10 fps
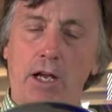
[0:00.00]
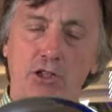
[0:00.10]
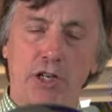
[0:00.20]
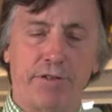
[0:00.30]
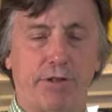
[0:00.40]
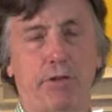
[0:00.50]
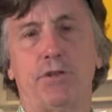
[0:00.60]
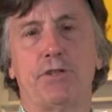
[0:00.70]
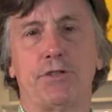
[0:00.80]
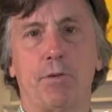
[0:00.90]
Jeff
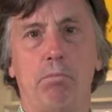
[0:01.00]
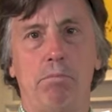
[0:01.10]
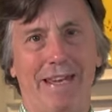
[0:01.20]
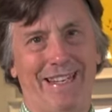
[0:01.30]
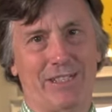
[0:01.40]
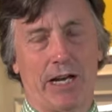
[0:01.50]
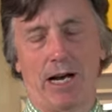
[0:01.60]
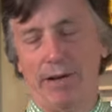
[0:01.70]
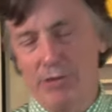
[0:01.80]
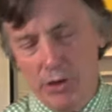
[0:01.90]
Koons is amazing.
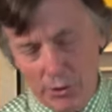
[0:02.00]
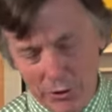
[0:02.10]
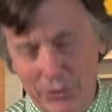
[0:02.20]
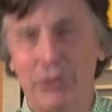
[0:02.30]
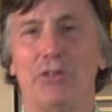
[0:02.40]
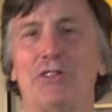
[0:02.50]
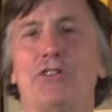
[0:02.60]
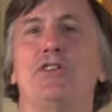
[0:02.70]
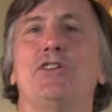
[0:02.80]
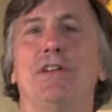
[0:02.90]
I've known Koons
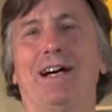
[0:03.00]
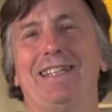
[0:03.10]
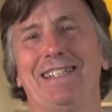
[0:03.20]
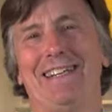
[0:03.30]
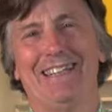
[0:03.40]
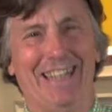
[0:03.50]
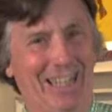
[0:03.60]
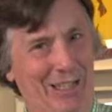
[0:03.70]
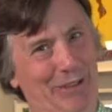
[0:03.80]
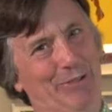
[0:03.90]
since
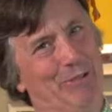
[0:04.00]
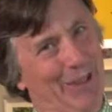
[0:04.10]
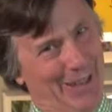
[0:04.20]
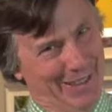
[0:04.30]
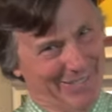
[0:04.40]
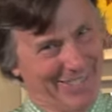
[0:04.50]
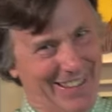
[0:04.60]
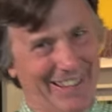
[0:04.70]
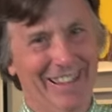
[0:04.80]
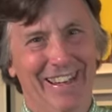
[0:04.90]
1981,
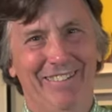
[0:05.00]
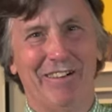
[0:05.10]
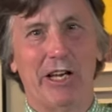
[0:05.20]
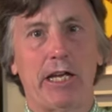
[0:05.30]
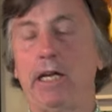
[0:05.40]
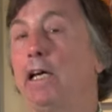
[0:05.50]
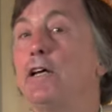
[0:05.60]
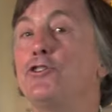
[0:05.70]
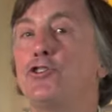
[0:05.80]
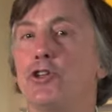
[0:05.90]
right? When he
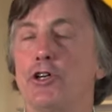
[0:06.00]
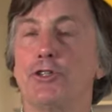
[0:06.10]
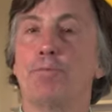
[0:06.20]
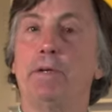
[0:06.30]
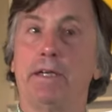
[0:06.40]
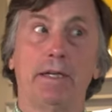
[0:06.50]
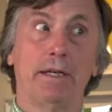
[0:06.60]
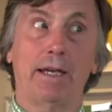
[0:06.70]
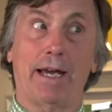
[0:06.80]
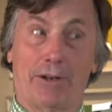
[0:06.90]
had just
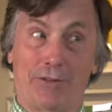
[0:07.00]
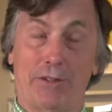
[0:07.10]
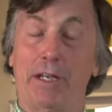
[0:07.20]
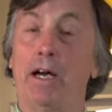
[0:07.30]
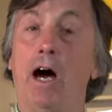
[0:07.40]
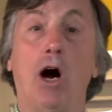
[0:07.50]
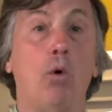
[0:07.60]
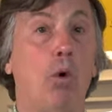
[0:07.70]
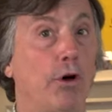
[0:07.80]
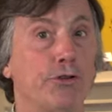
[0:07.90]
been, actually, a
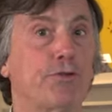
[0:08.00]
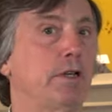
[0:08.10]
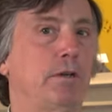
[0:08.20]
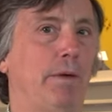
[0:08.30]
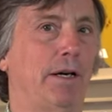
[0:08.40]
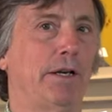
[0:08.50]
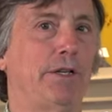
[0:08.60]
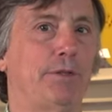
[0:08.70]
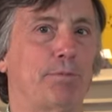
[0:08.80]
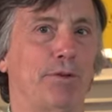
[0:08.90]
Wall Street
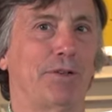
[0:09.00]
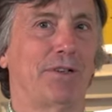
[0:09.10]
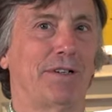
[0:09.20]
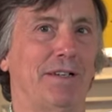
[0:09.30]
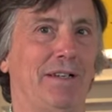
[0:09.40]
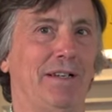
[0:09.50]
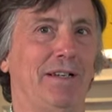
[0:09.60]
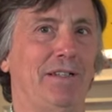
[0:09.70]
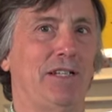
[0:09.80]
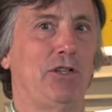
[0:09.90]
commodities broker.
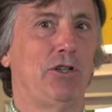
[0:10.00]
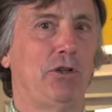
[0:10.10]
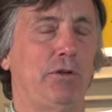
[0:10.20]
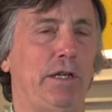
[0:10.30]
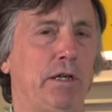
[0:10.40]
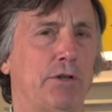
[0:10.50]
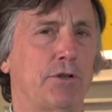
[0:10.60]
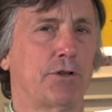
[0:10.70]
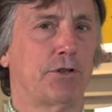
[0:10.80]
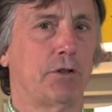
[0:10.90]
He knew, he
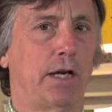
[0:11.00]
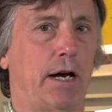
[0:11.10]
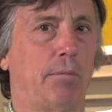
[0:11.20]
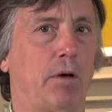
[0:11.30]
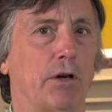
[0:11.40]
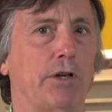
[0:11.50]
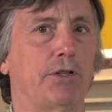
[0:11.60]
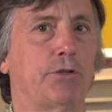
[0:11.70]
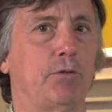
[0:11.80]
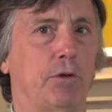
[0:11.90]
understood how
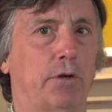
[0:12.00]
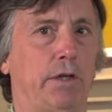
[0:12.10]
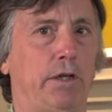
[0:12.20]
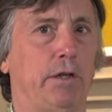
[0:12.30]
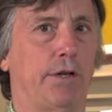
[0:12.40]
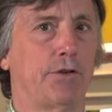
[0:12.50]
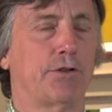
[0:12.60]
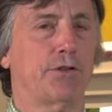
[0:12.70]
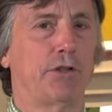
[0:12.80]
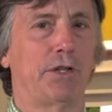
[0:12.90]
markets work, he
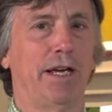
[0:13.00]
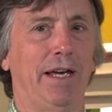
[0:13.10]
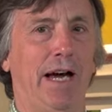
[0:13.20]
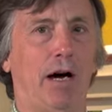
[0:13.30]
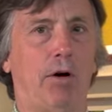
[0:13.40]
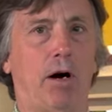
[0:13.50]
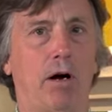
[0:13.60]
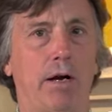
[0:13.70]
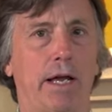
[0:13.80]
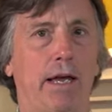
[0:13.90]
understood how
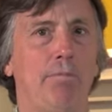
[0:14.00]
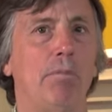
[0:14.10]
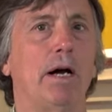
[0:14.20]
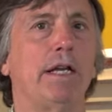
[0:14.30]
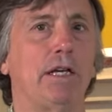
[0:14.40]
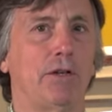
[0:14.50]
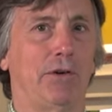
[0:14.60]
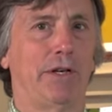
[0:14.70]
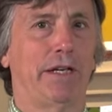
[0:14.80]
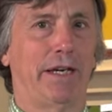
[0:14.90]
art and money
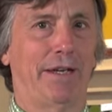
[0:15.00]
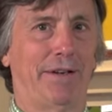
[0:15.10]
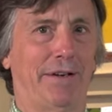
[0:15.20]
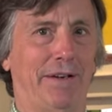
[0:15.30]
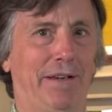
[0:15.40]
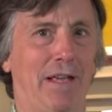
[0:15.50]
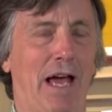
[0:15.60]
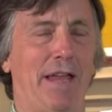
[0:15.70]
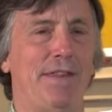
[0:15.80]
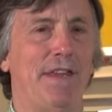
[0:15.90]
go together.
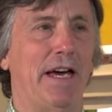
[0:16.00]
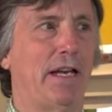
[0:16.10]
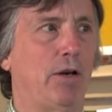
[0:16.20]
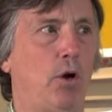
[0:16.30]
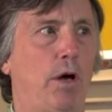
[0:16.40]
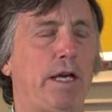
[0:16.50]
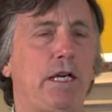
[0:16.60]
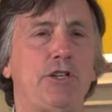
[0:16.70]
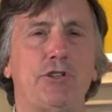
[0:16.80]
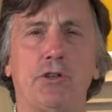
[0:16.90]
And then
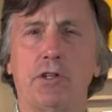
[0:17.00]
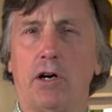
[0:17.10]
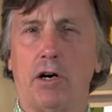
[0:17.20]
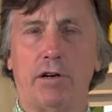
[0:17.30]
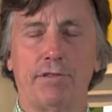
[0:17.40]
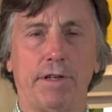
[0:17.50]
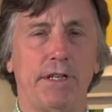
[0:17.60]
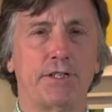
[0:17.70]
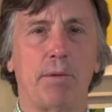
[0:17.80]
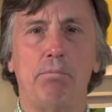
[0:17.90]
he took off on
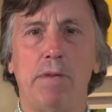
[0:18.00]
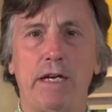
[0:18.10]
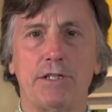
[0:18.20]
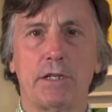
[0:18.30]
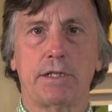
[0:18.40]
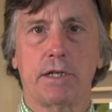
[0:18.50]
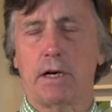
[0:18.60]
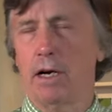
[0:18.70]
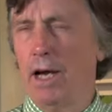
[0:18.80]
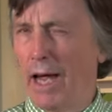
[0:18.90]
this amazing
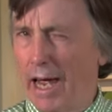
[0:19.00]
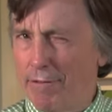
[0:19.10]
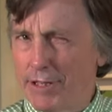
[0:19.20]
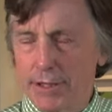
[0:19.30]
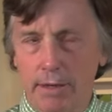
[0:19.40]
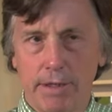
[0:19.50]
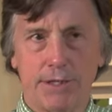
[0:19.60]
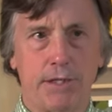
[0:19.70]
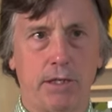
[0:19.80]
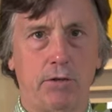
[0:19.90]
tear. Every time I
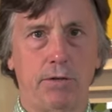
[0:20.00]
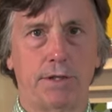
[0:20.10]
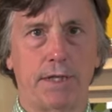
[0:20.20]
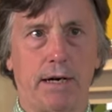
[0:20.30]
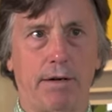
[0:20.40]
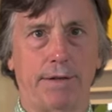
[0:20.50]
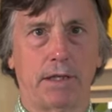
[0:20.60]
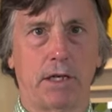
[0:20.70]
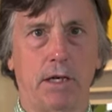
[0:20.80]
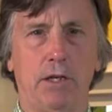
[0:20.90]
see Koons now, I
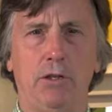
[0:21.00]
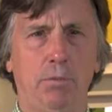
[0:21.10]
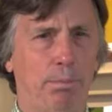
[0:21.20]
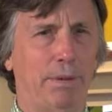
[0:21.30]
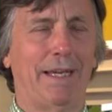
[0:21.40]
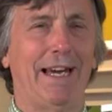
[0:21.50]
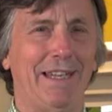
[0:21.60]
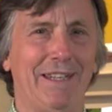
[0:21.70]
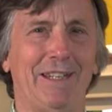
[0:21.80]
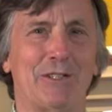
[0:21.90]
think, you
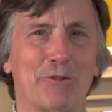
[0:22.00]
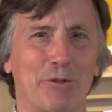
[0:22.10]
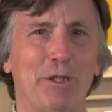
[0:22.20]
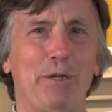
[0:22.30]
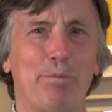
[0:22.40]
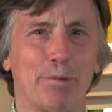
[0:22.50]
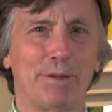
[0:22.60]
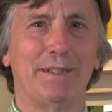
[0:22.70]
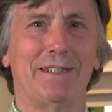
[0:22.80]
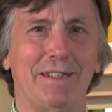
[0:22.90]
planned this really
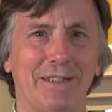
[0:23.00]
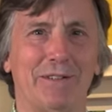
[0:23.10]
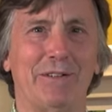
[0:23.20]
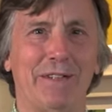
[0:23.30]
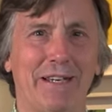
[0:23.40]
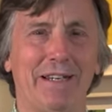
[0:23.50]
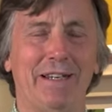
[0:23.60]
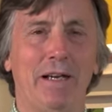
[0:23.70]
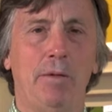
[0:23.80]
brilliantly, you know that?